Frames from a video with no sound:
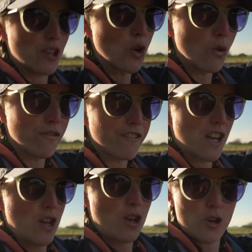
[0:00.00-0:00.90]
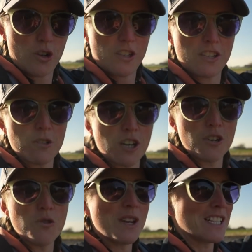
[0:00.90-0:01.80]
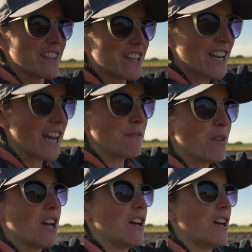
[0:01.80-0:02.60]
Norfolk, so the clue is in the name.